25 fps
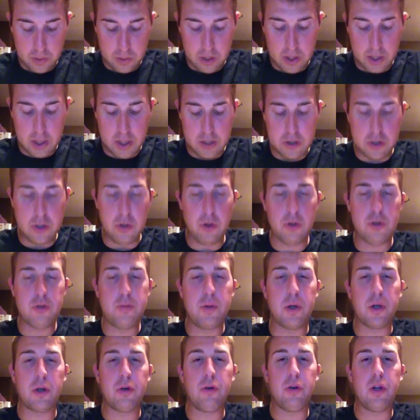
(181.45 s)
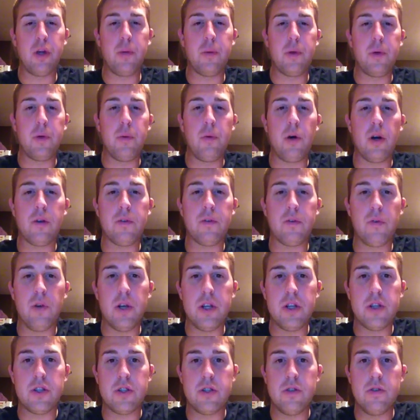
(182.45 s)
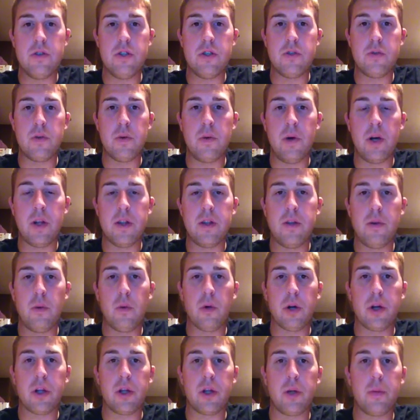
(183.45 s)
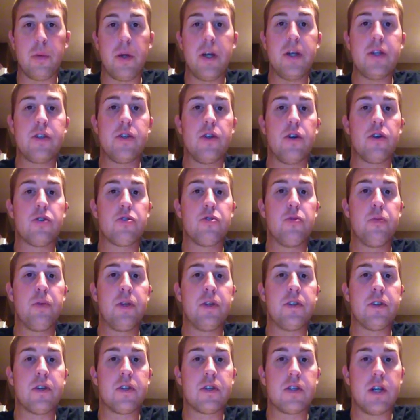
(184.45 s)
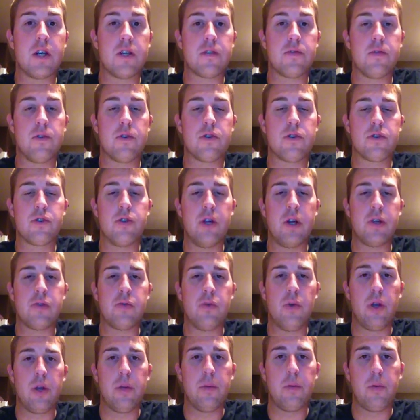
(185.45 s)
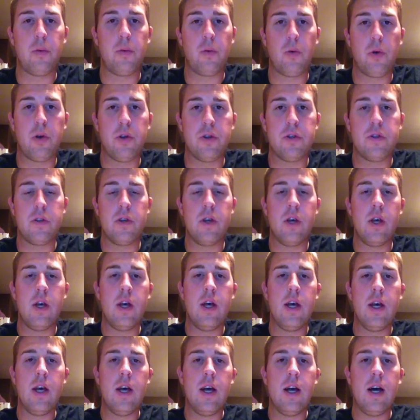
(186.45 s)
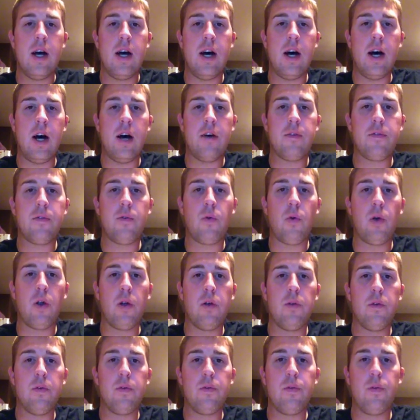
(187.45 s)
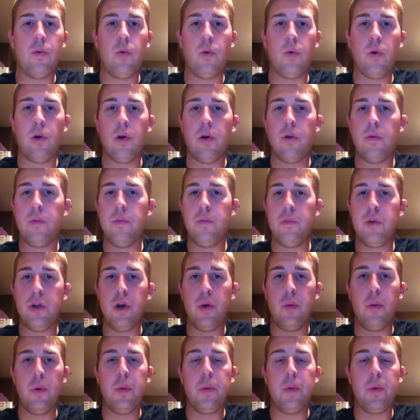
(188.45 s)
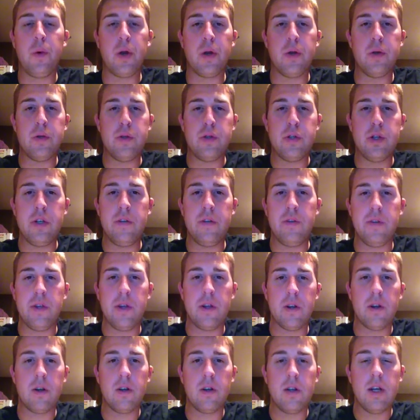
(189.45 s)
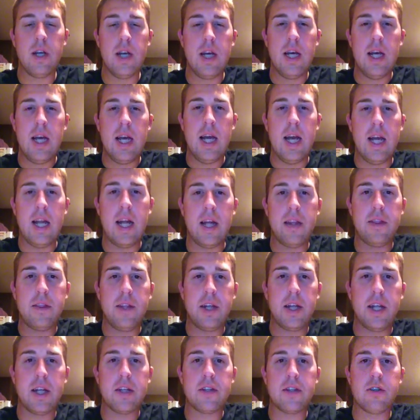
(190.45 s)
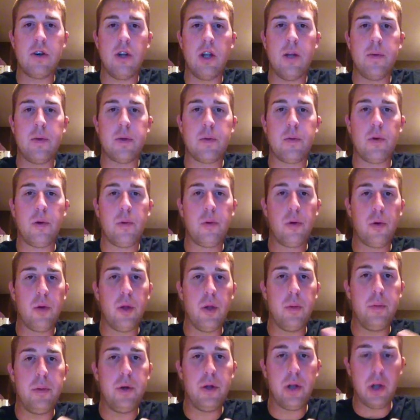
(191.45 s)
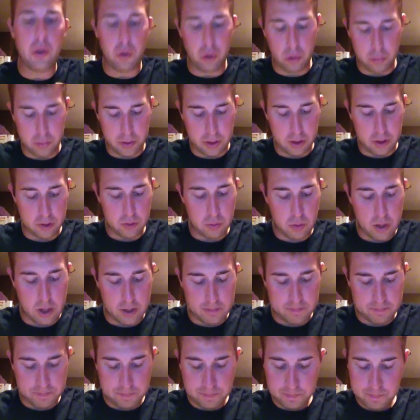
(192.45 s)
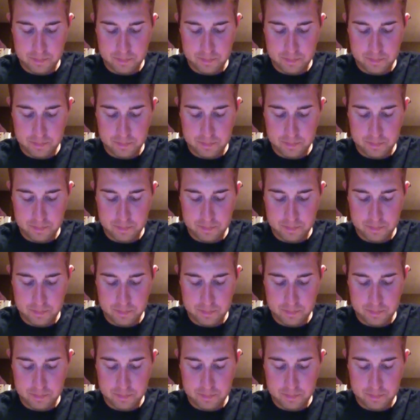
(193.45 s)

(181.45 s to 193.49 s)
because the ultimate goal that we want for any student is we want them to work at their pace and also be successful. So that's really important for what we want to achieve here, and I think it's all that much more important, ability grouping as well.